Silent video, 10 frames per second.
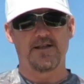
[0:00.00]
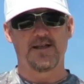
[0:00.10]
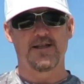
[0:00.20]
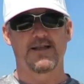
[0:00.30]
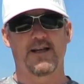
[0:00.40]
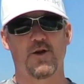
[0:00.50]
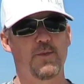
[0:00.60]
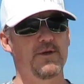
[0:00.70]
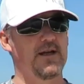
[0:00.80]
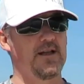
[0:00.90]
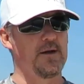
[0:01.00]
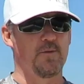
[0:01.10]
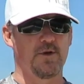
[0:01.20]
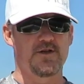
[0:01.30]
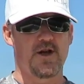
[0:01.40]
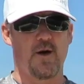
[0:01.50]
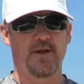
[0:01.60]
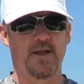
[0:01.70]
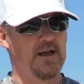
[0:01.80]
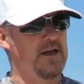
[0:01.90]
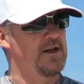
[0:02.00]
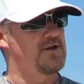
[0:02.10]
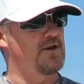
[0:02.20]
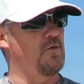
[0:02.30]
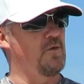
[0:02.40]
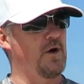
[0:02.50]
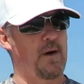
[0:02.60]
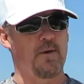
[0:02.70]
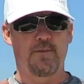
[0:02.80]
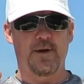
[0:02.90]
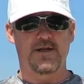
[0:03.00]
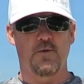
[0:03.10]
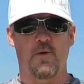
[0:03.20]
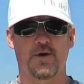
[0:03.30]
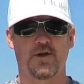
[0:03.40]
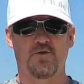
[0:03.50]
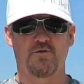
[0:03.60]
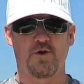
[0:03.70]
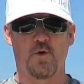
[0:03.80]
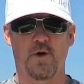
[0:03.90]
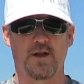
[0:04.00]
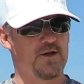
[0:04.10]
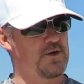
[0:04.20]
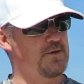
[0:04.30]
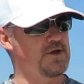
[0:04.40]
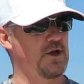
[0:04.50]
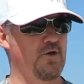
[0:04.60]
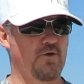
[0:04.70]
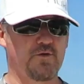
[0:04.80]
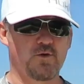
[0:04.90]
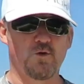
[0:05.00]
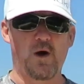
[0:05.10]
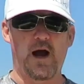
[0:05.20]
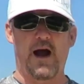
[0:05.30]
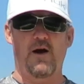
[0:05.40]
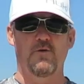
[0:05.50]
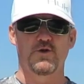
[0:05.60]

The season's not open yet, but it's coming. So about basically what we're gonna do real quickly is we're just gonna go through how